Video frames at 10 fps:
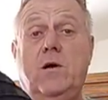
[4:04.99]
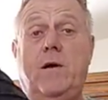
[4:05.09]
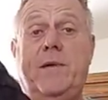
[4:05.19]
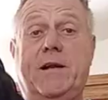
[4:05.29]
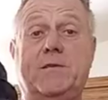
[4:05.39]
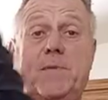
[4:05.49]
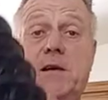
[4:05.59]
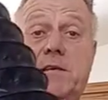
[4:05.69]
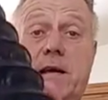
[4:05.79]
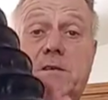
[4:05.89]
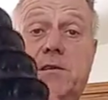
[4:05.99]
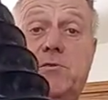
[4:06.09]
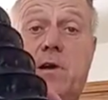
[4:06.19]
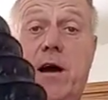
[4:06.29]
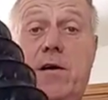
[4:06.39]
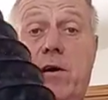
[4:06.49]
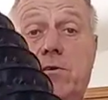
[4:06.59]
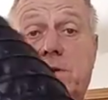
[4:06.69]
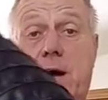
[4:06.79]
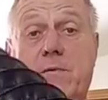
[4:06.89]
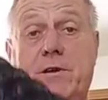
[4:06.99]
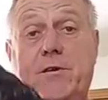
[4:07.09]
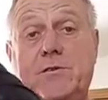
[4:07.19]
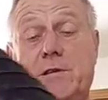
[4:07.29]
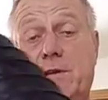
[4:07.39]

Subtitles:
I mean, especially as a dryer hose, I would use